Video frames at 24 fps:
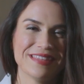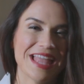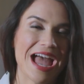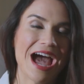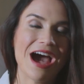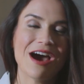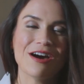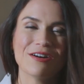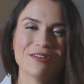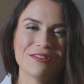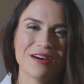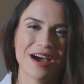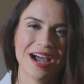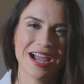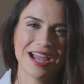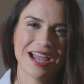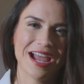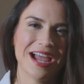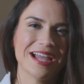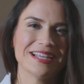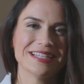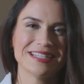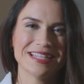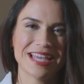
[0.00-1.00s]
now
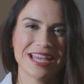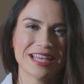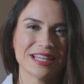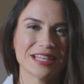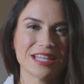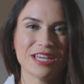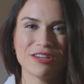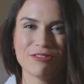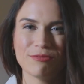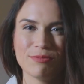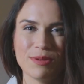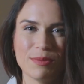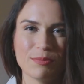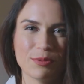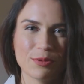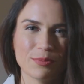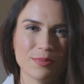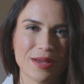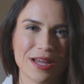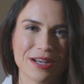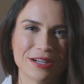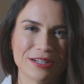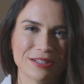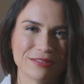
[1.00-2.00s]
I say leave people
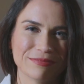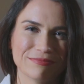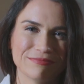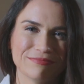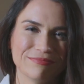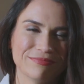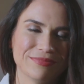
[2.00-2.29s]
better.